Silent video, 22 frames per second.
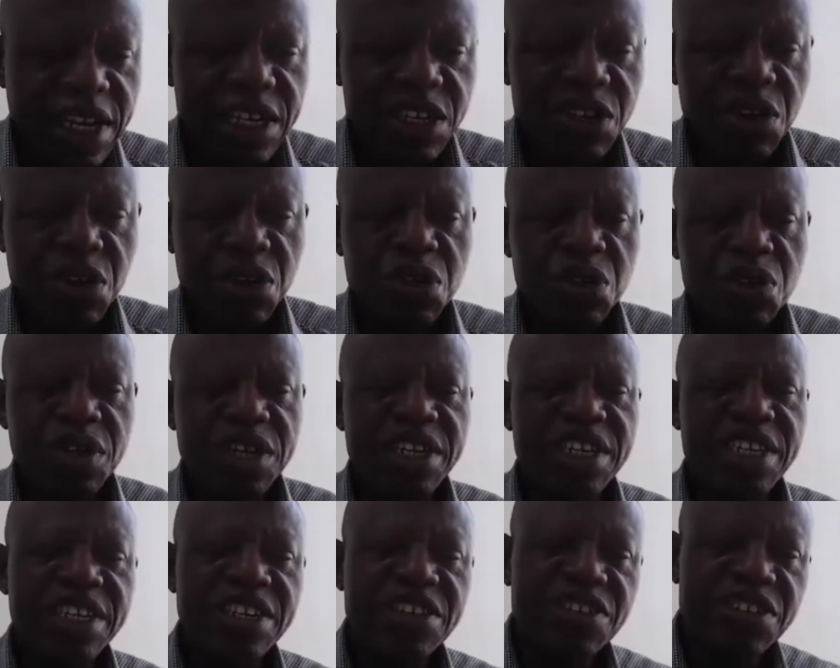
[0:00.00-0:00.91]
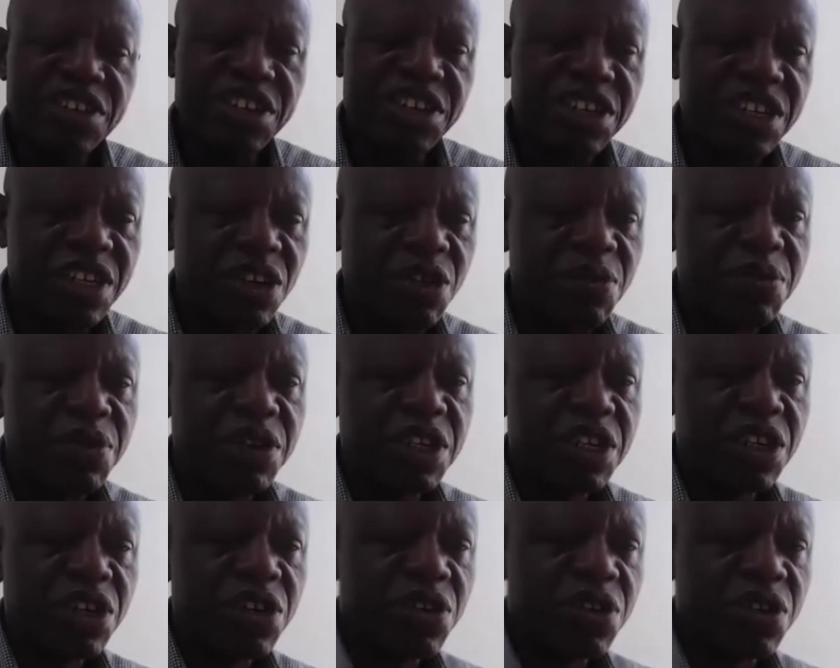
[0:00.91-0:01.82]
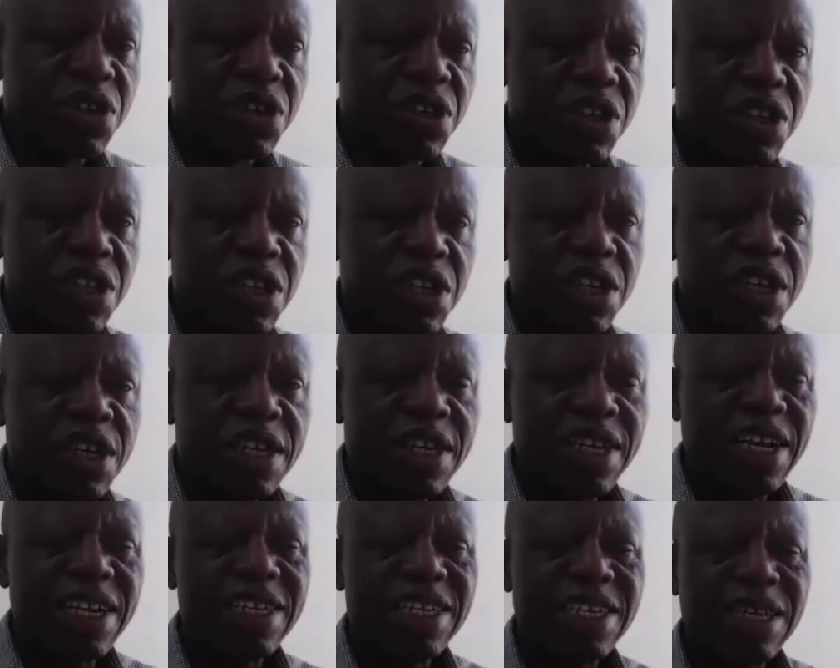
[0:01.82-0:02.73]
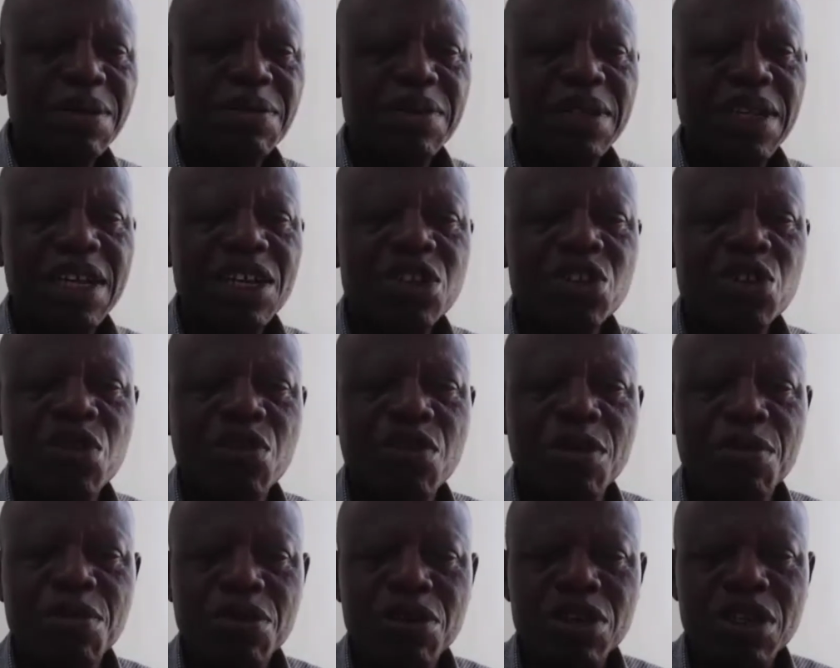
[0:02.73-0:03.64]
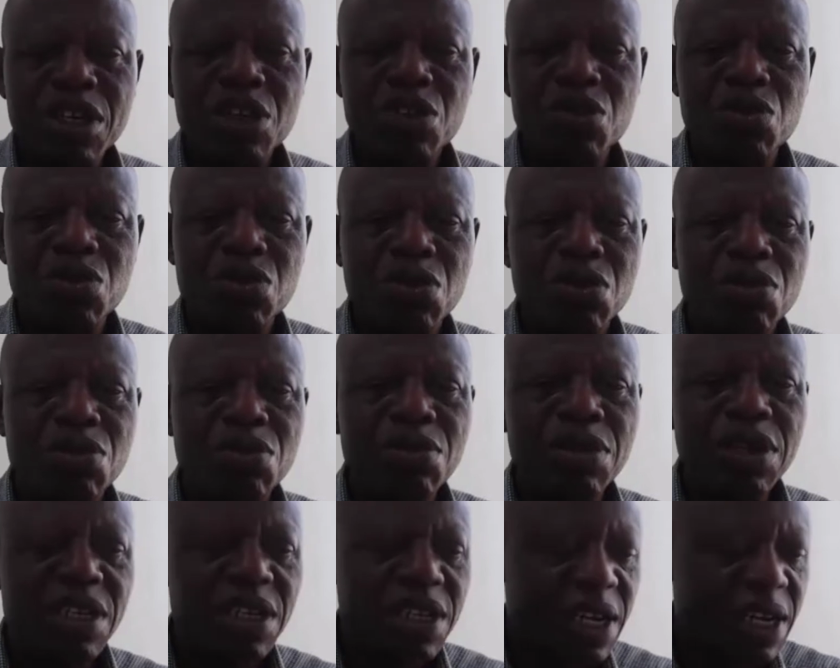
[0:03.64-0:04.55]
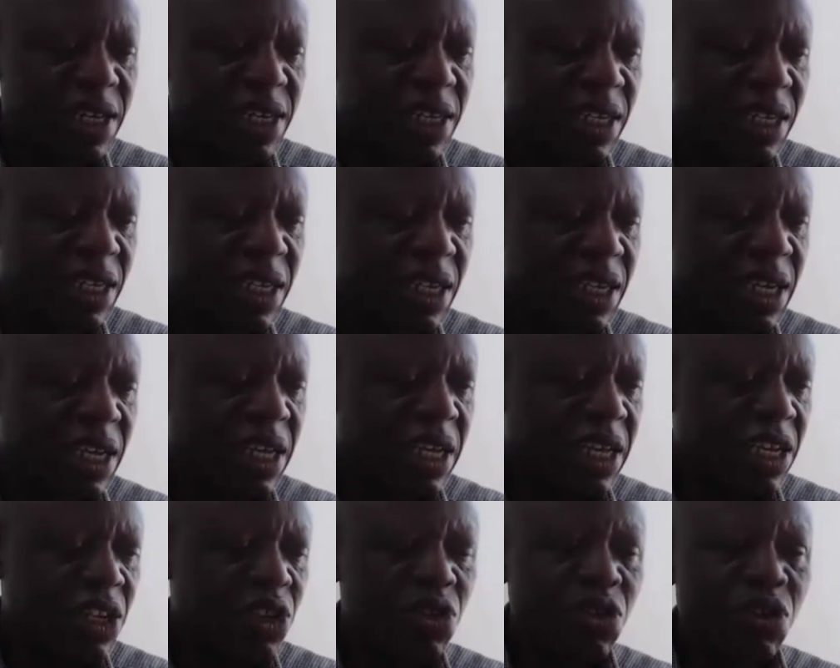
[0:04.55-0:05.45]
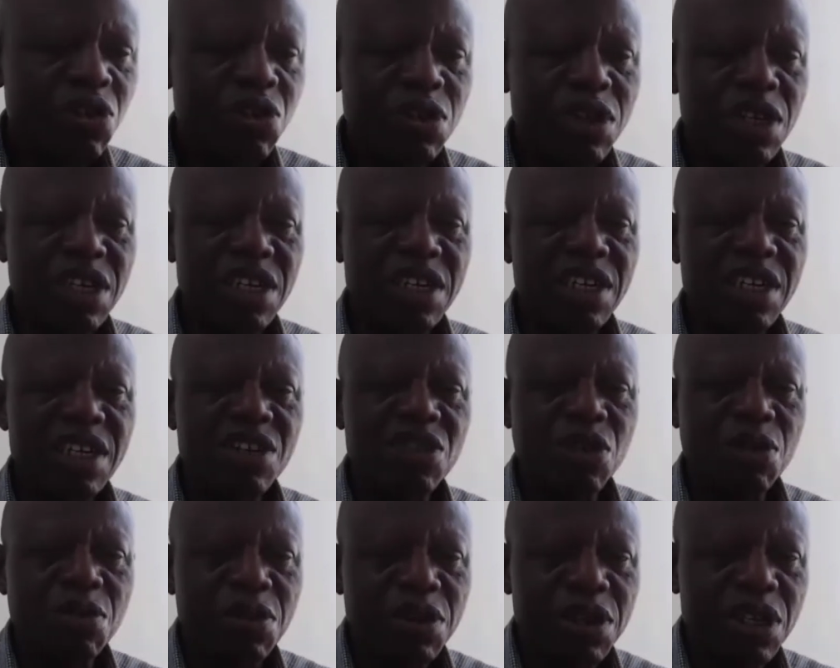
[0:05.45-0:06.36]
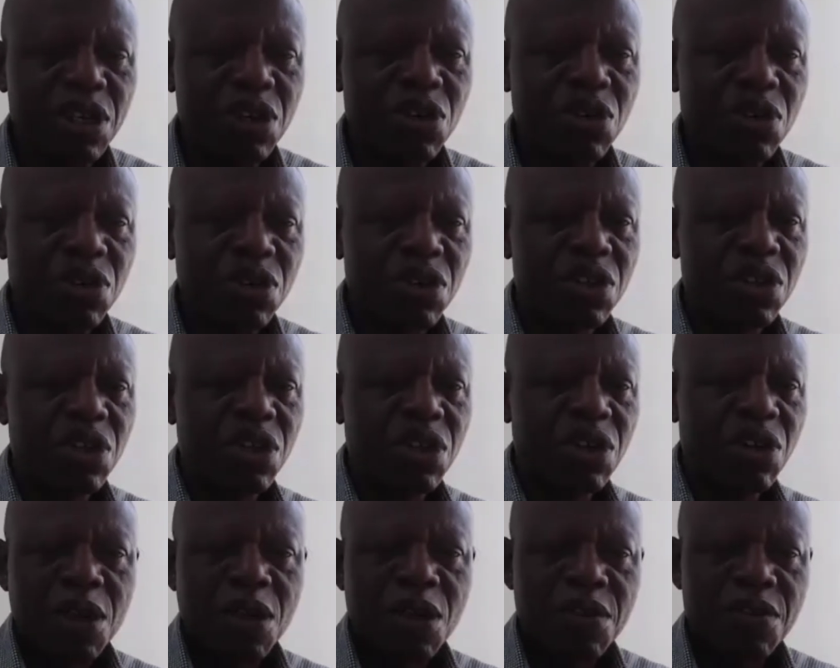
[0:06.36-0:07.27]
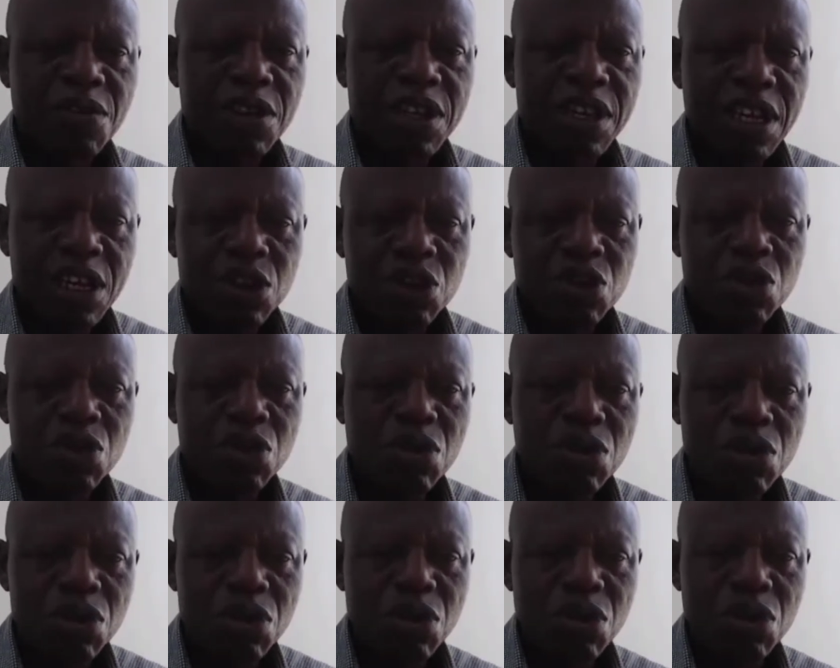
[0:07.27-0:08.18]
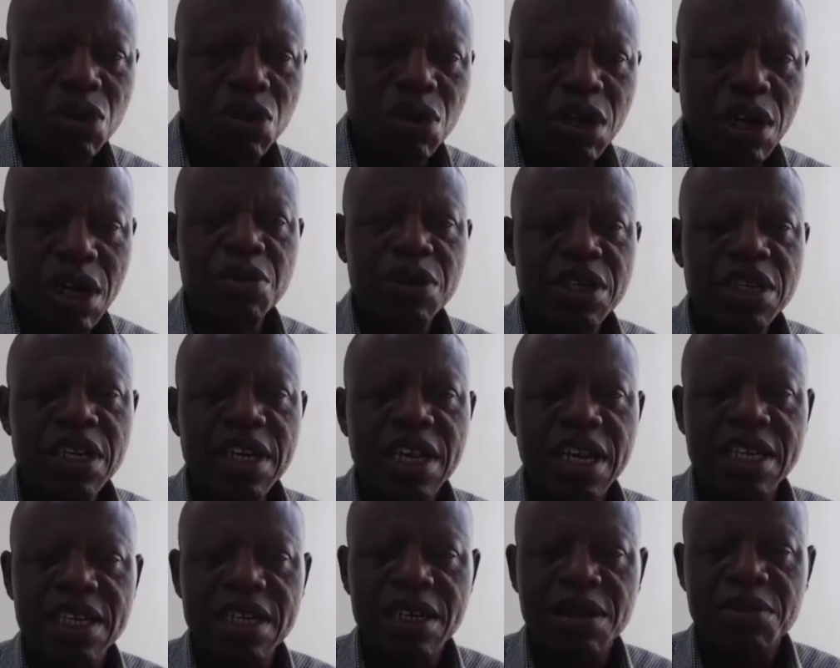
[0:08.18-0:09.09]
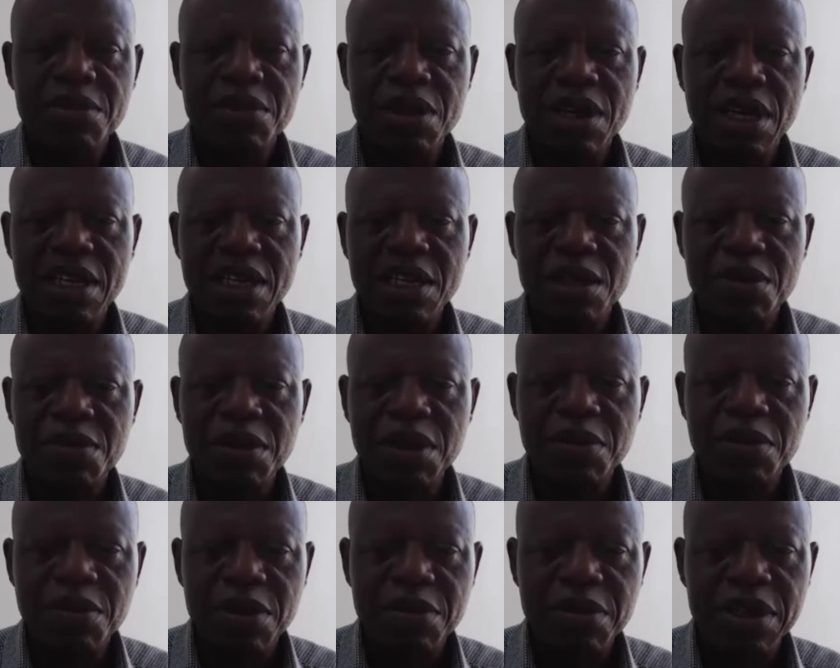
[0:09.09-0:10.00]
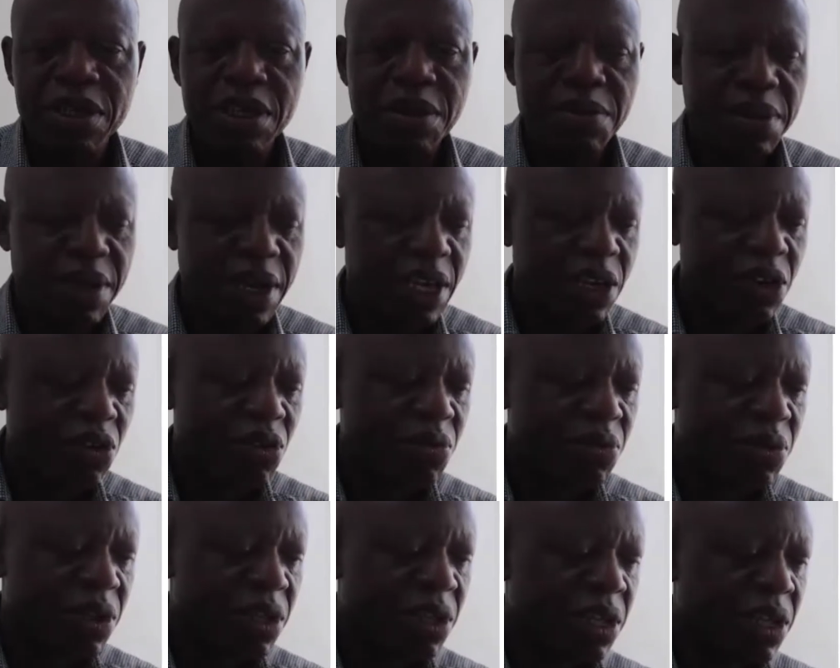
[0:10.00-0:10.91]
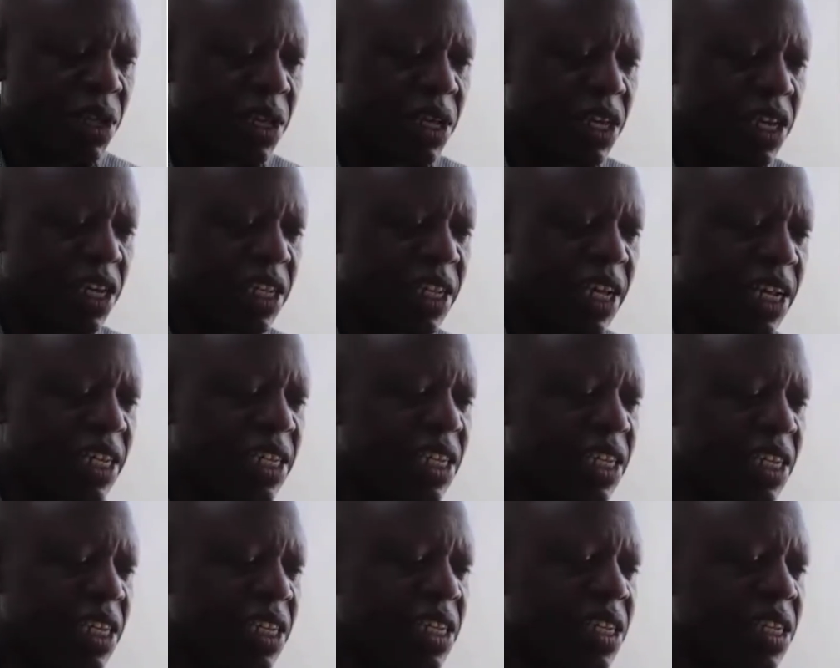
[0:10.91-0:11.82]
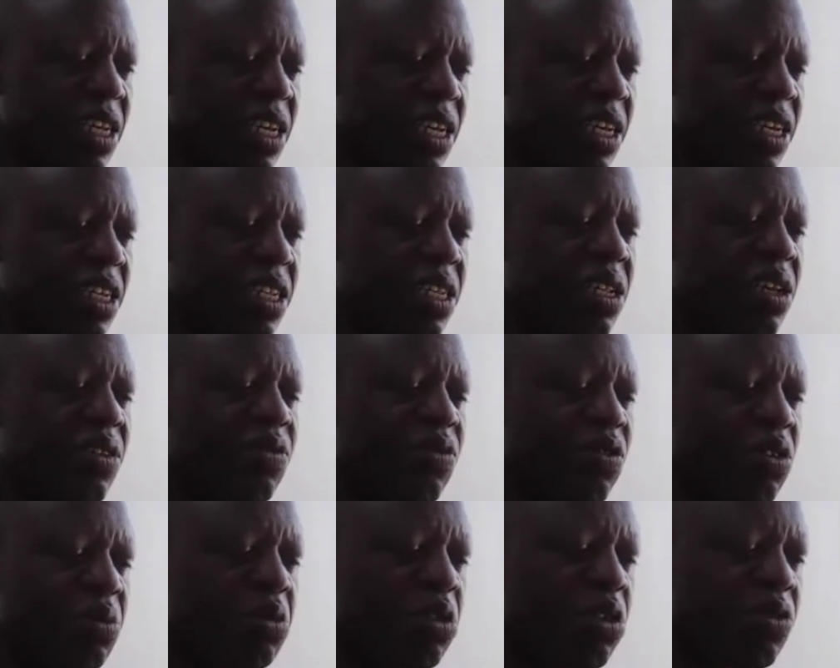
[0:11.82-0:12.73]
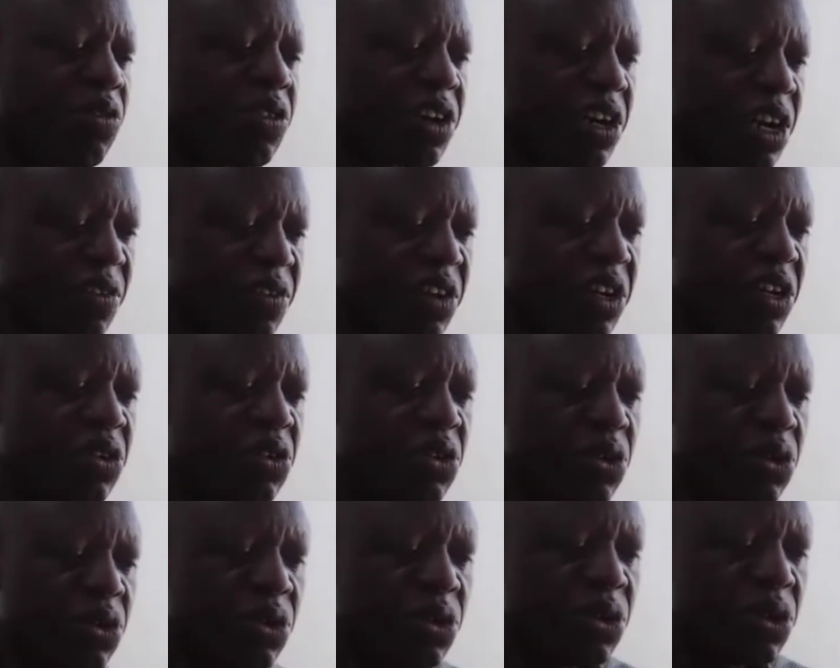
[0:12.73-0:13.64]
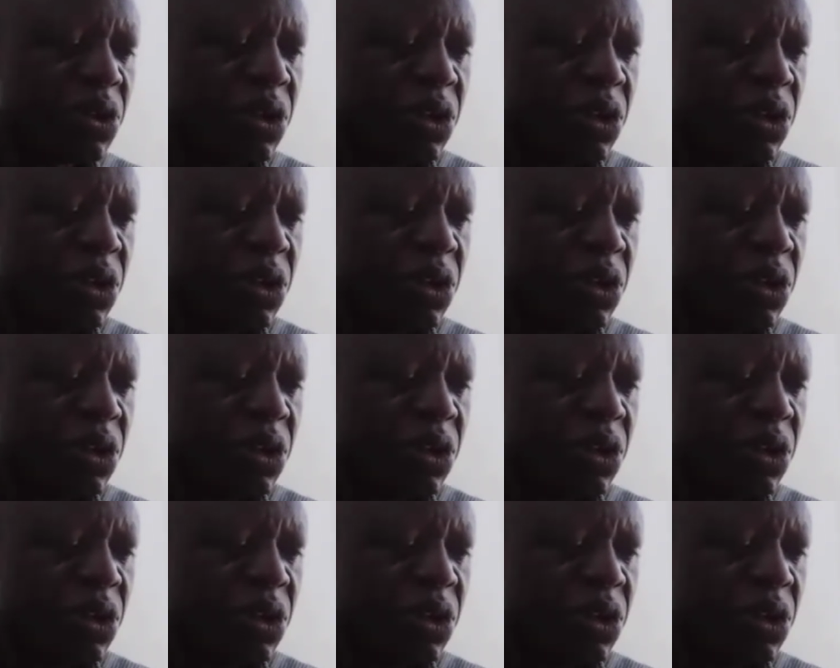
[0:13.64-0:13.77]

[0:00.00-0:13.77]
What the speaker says: there's also a decrease in operating costs, the acceptance of a project could mean that it's going to decrease the operating cost of either two, project that is being implemented by a company. In that case, is a form of a revenue too.